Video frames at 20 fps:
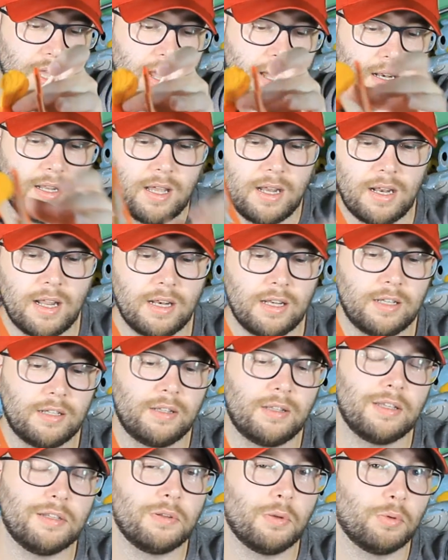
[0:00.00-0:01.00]
the head and then
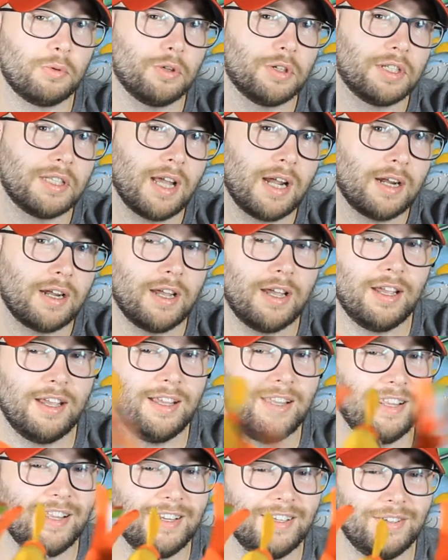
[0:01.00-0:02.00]
there's no touch tag.
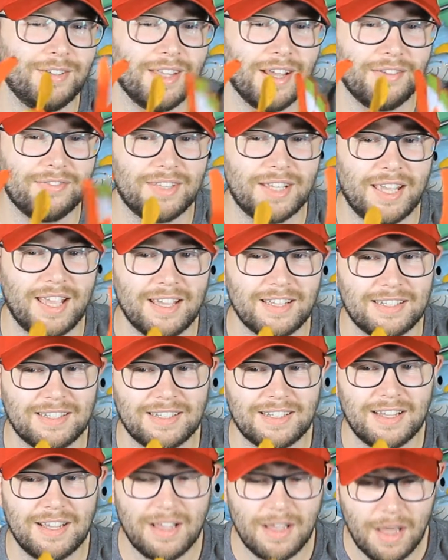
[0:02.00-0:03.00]
You'd have to
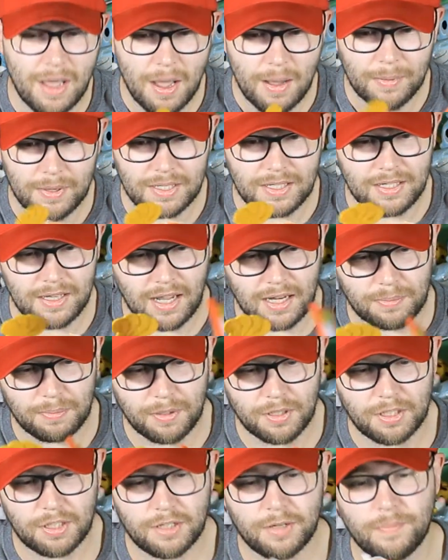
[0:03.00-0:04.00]
guess. But it's a nice
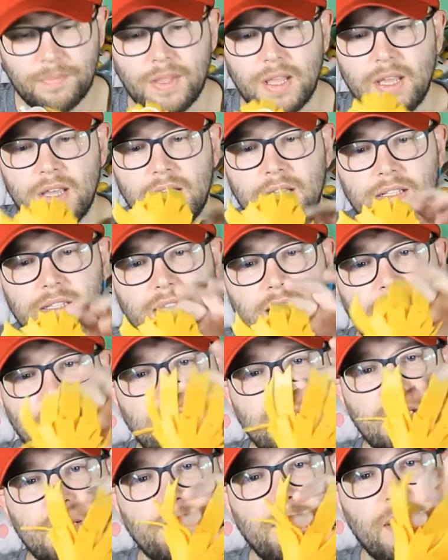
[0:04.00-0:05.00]
plush. Its
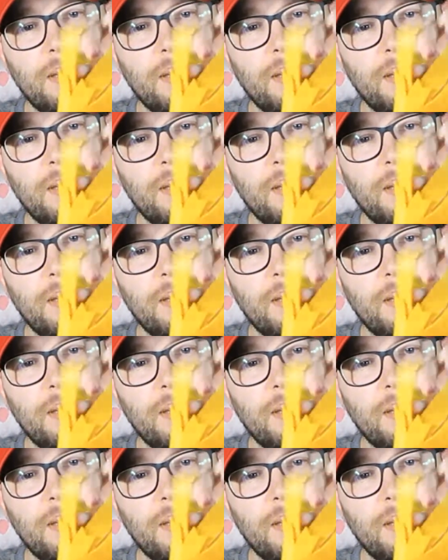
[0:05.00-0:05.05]
tail is a